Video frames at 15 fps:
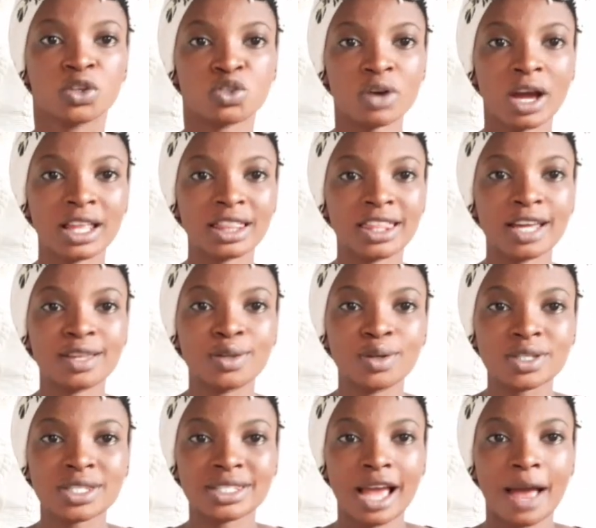Try and take
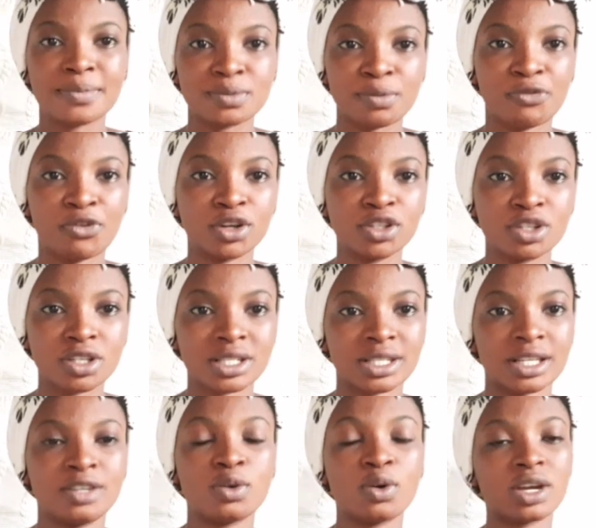those steps before just
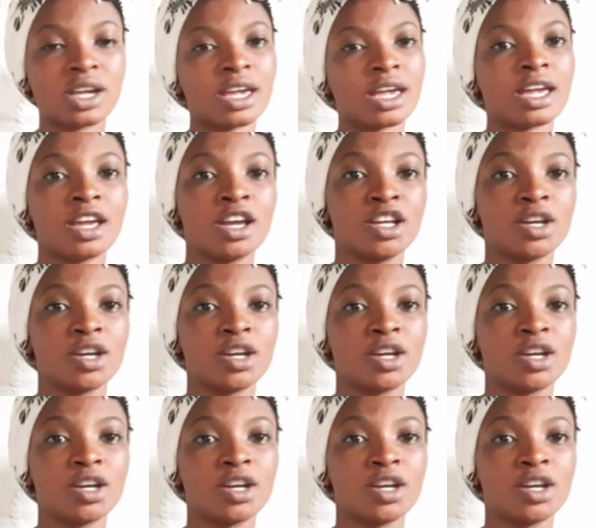saying, okay,